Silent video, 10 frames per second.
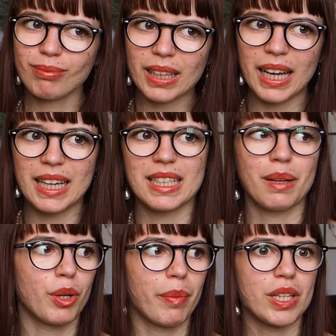I ended up
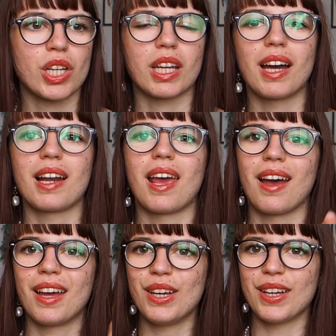not mentioning earlier
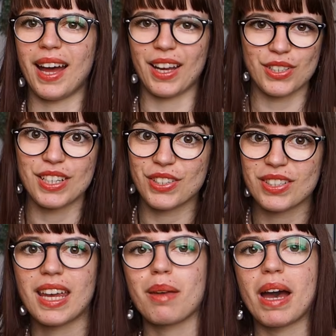actually just
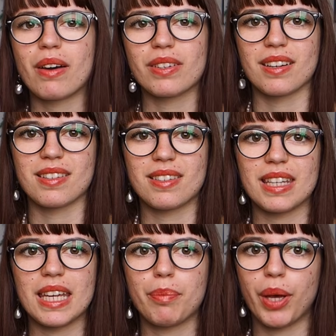came out, and it's
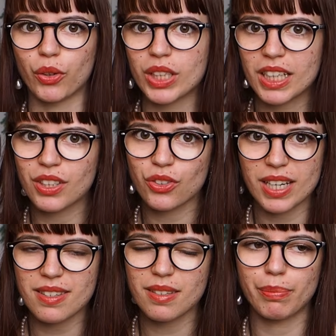the Peonia
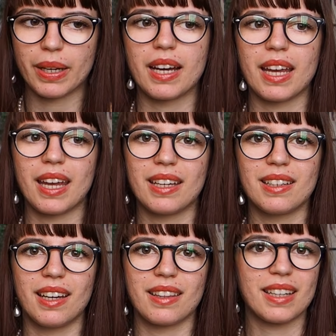dress by
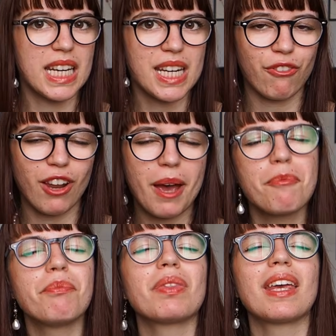the KnittingFlem.
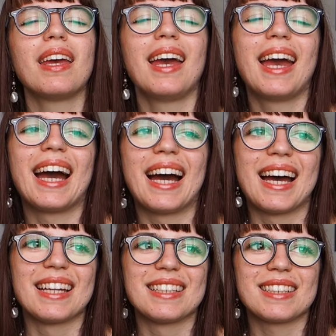
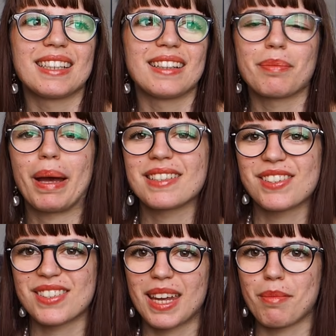And the pattern
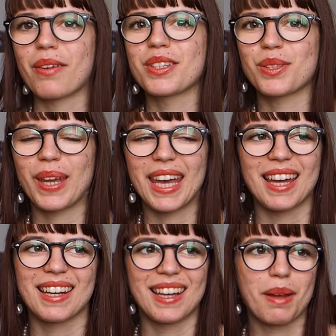just came out this
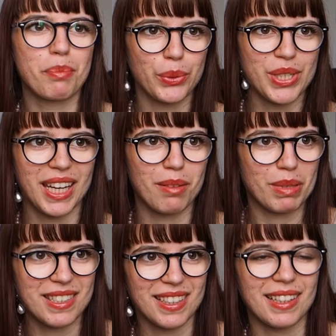weekend and I bought it
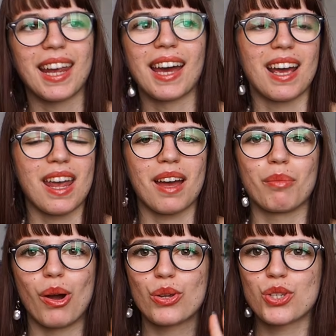immediately, and I am
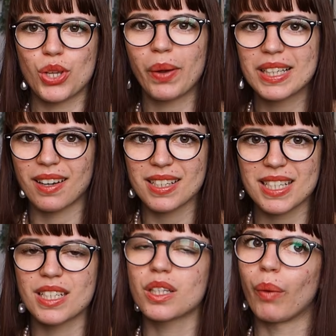so
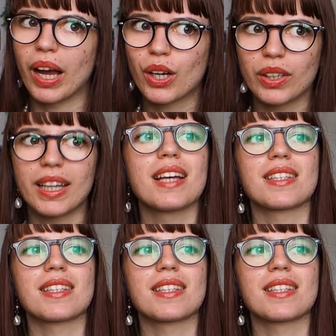excited to work on that.